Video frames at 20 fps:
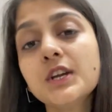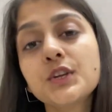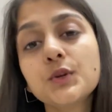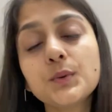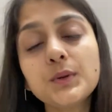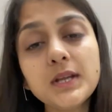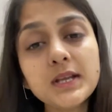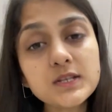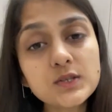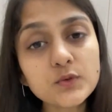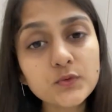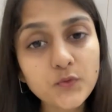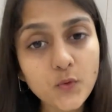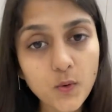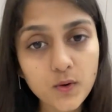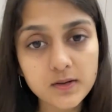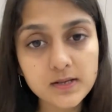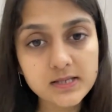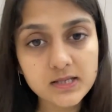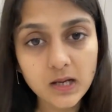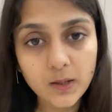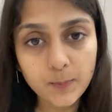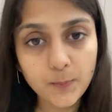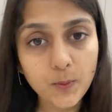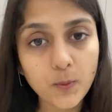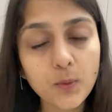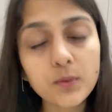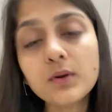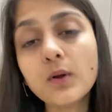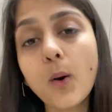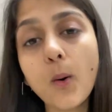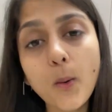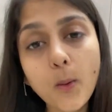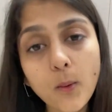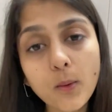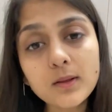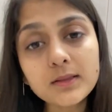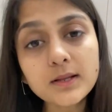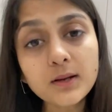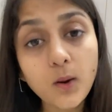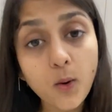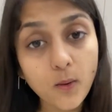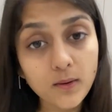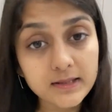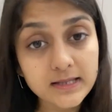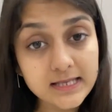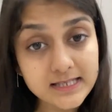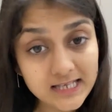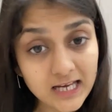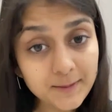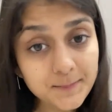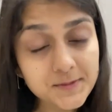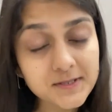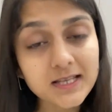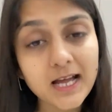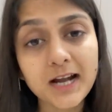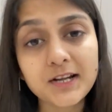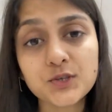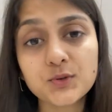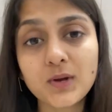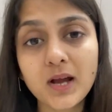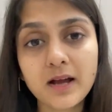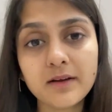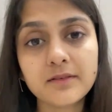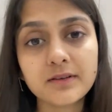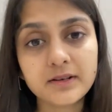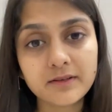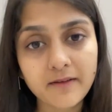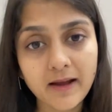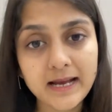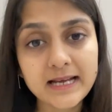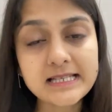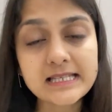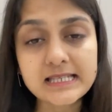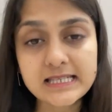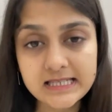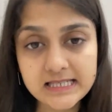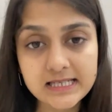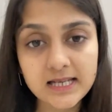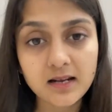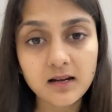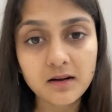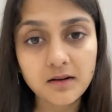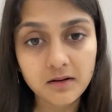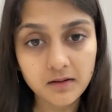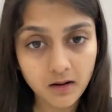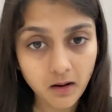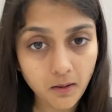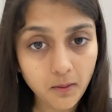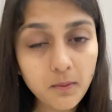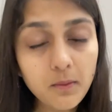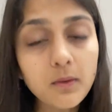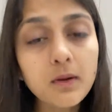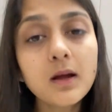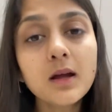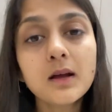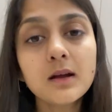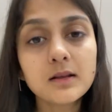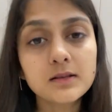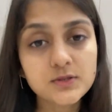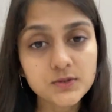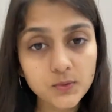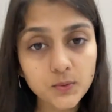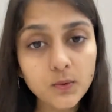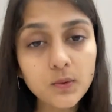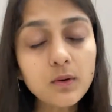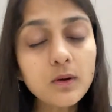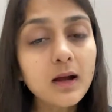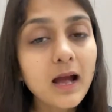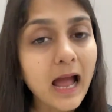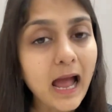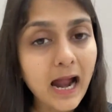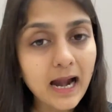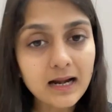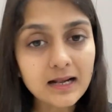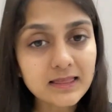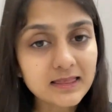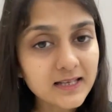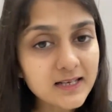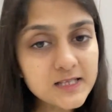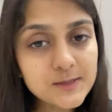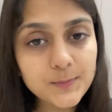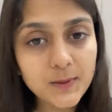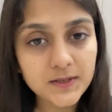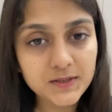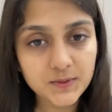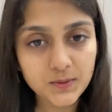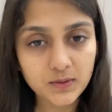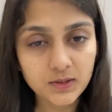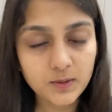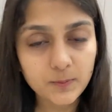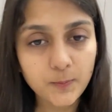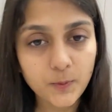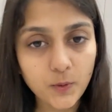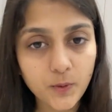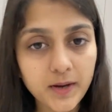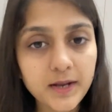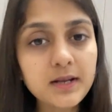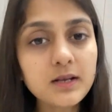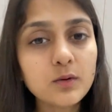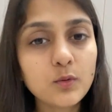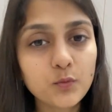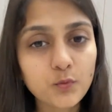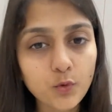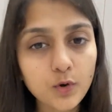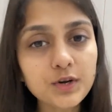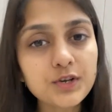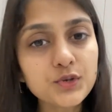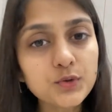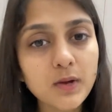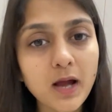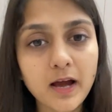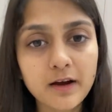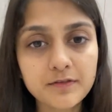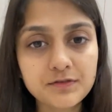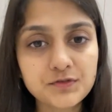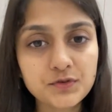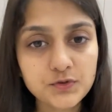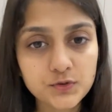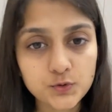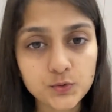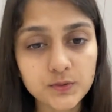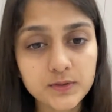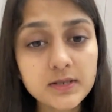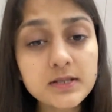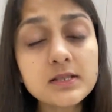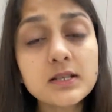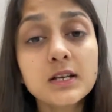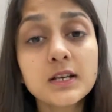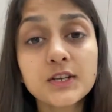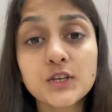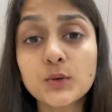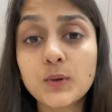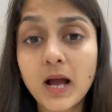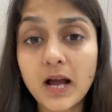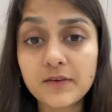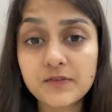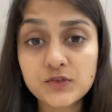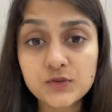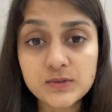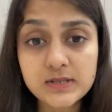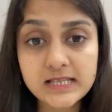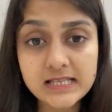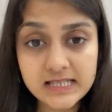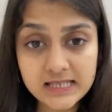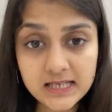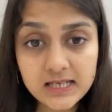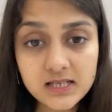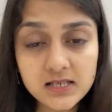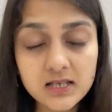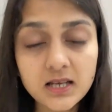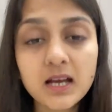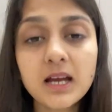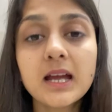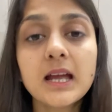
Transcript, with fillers: you need to focus upon all the concepts that you have revised till now so at this particular point what you have to do is you have to sit